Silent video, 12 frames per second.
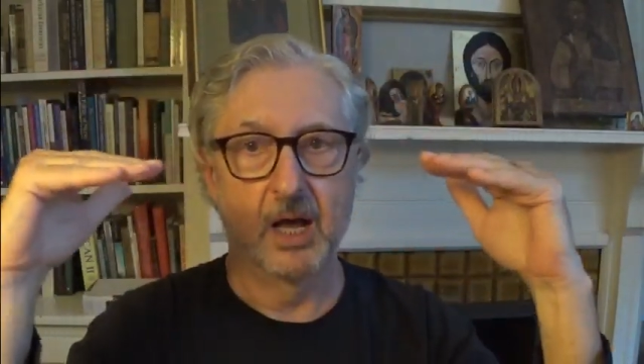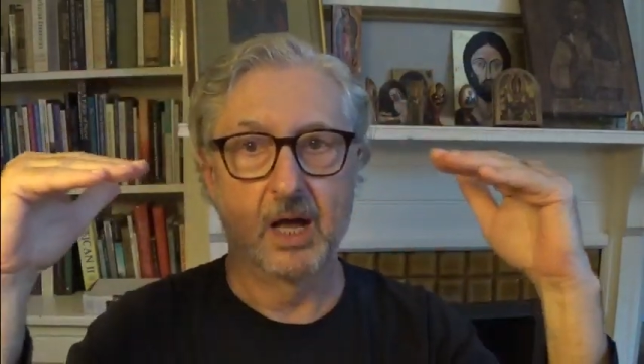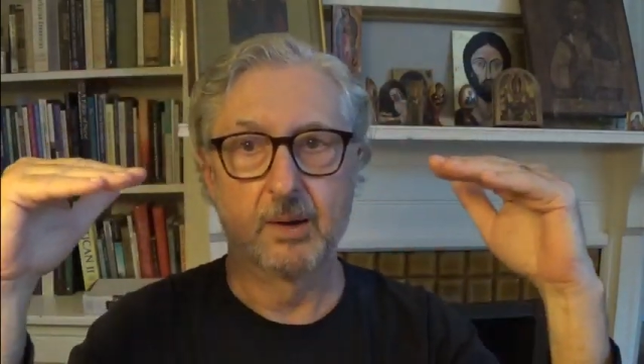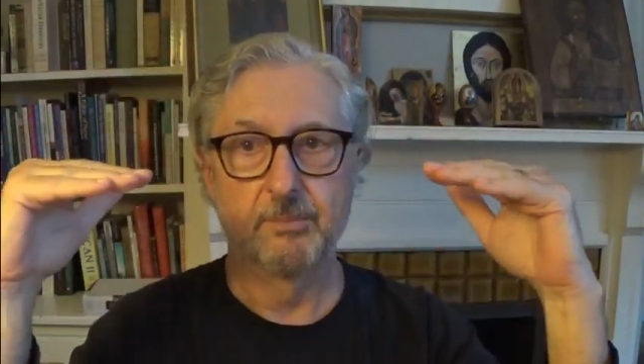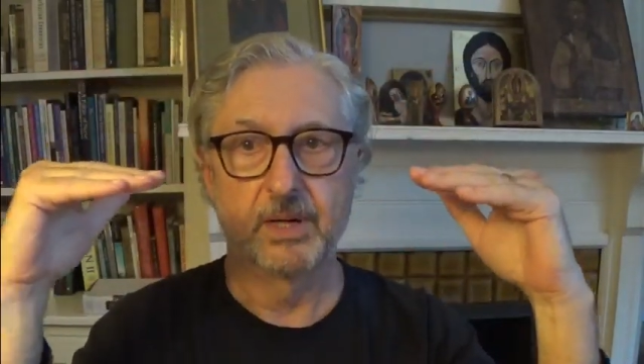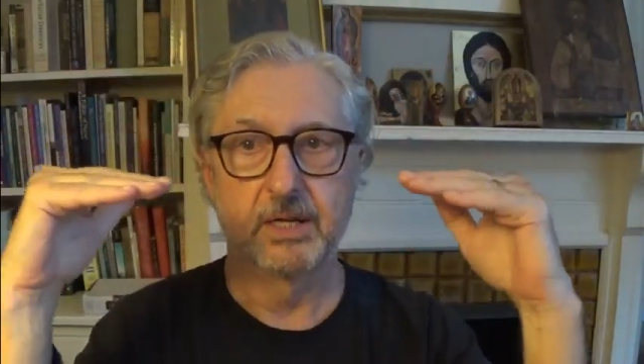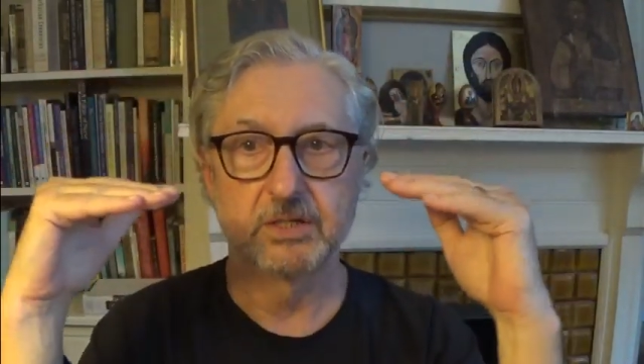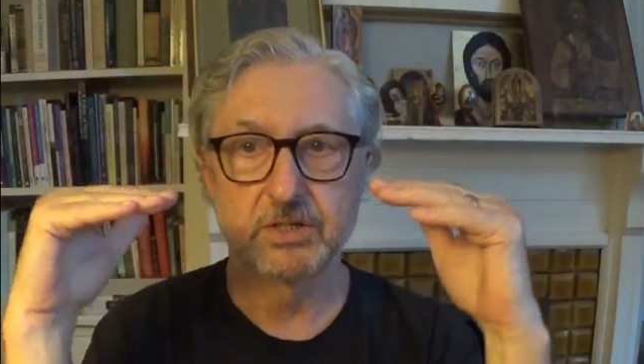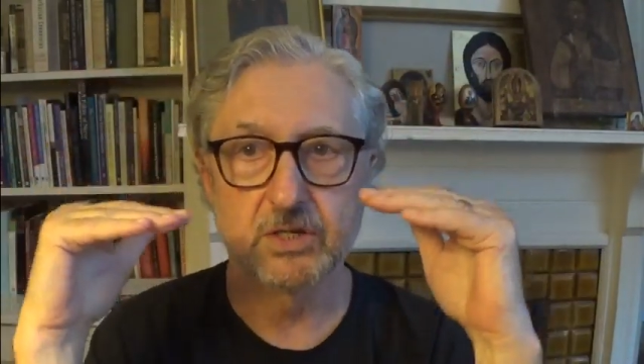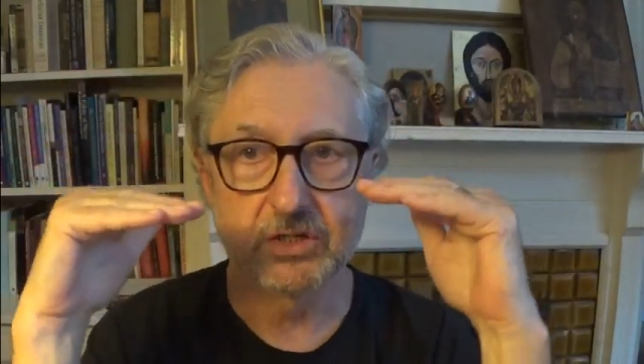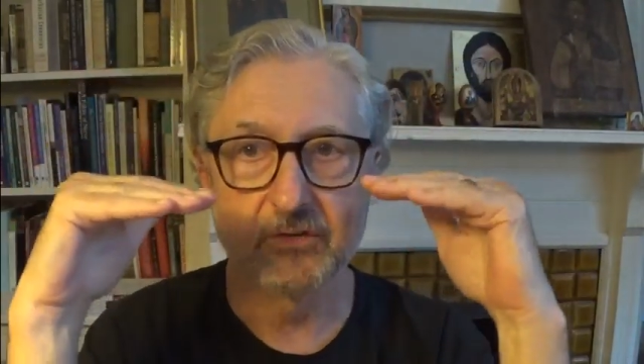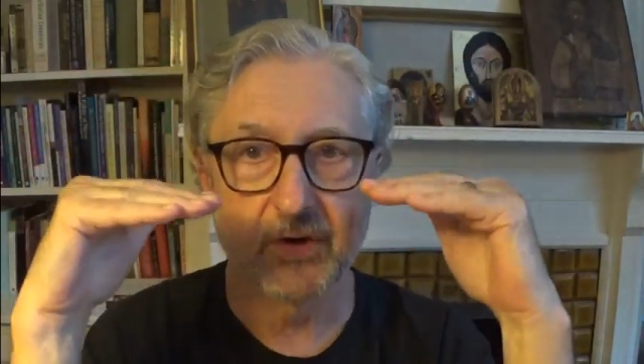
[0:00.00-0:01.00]
But at
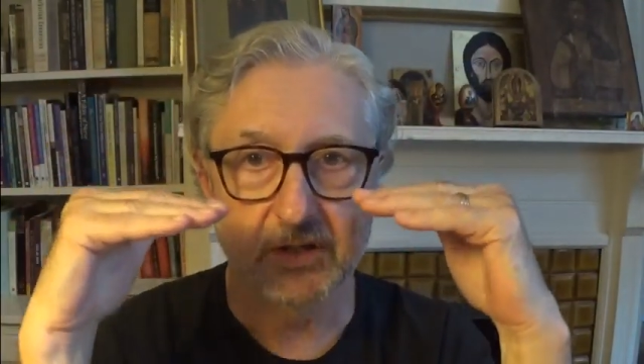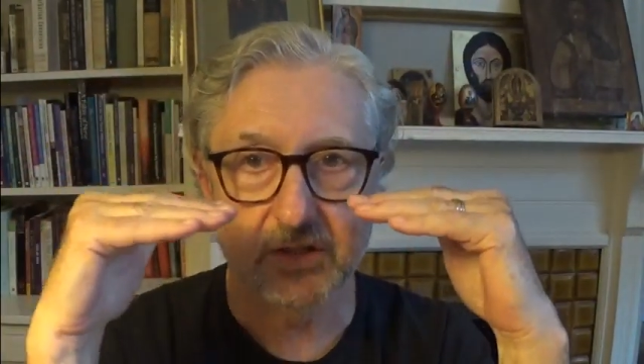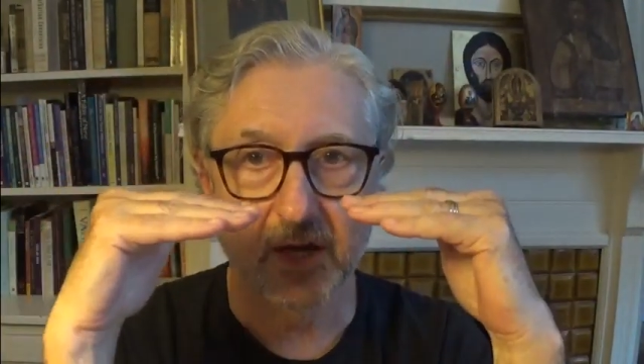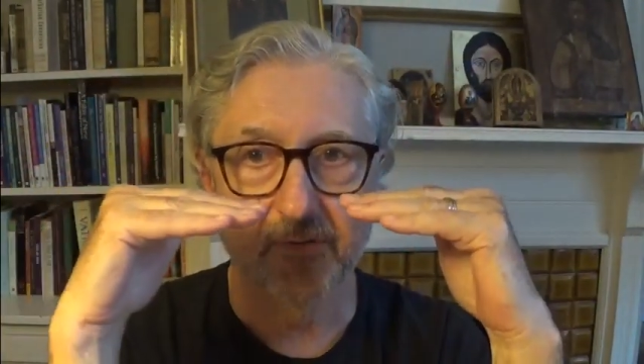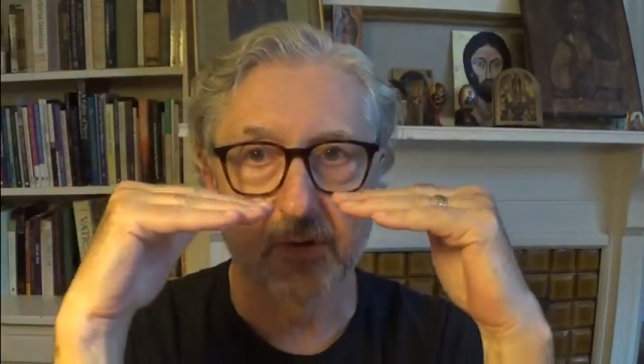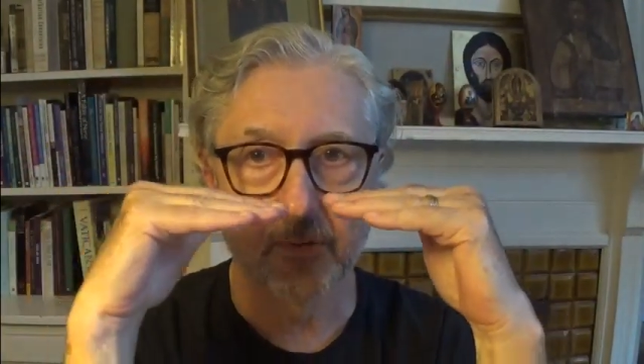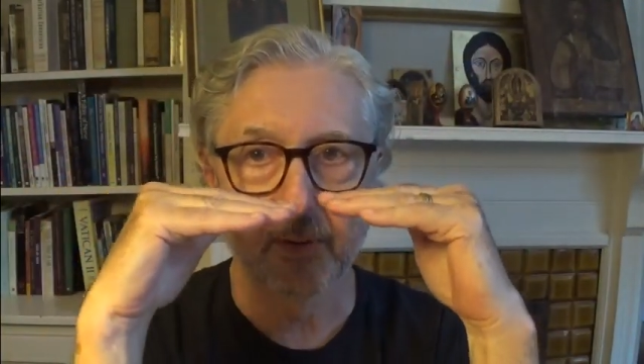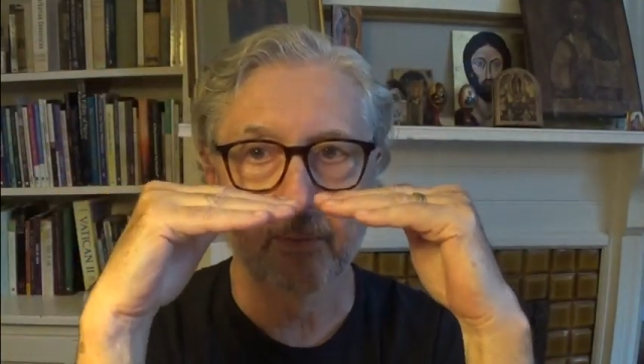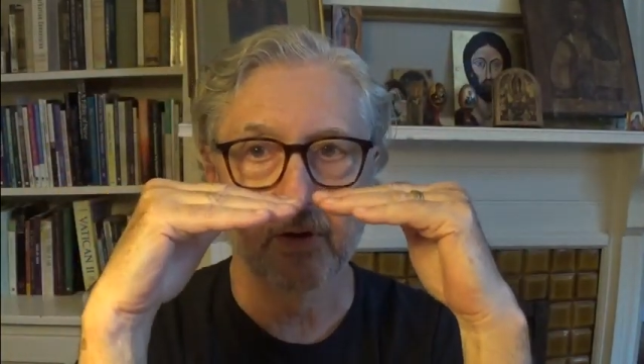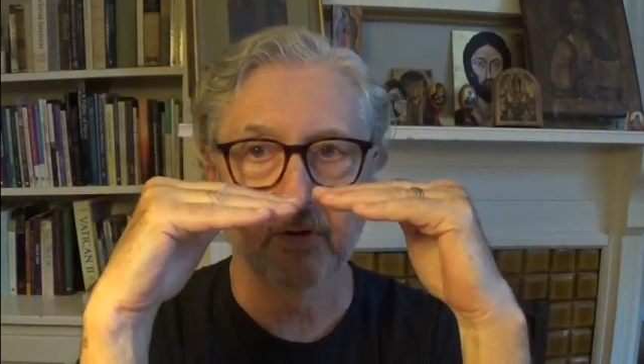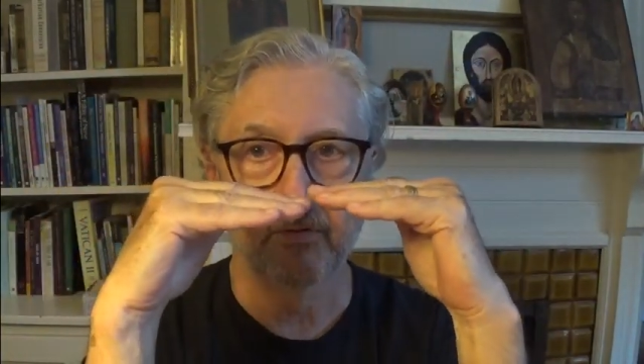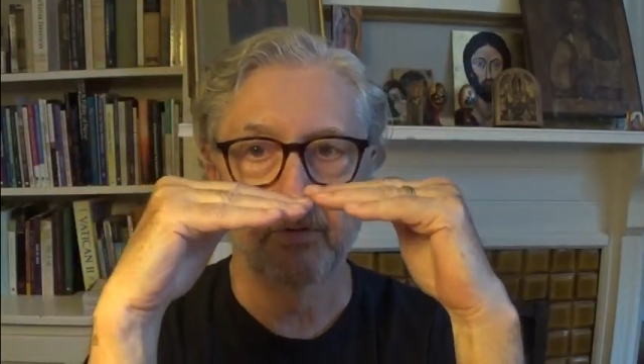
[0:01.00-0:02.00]
Church of Our Savior, we
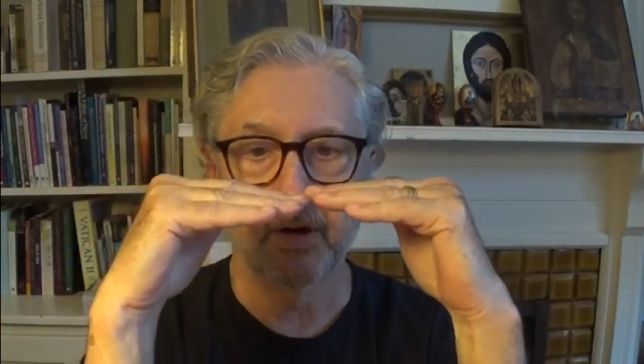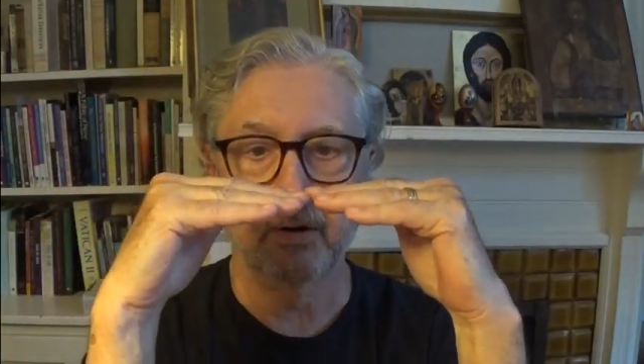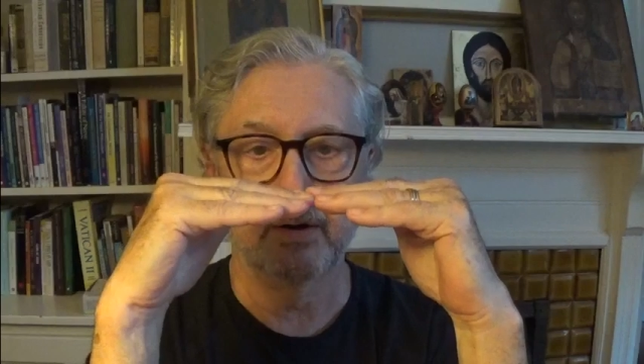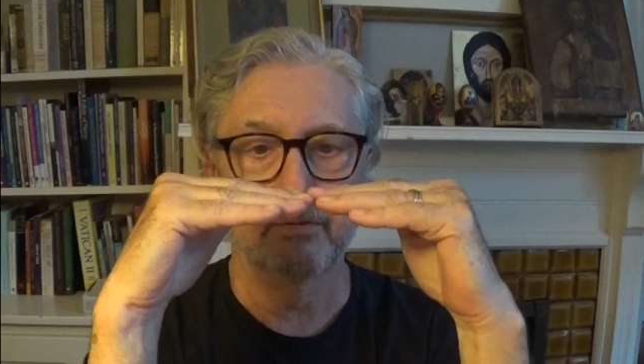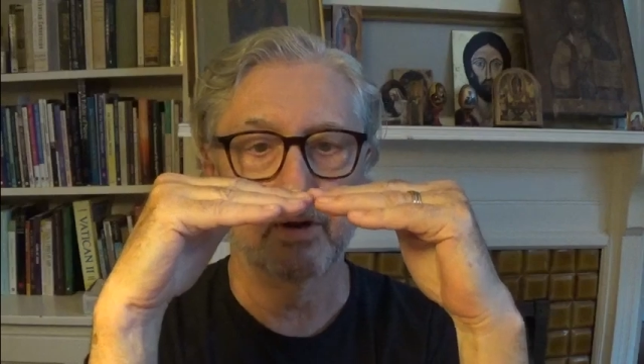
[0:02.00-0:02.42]
work very,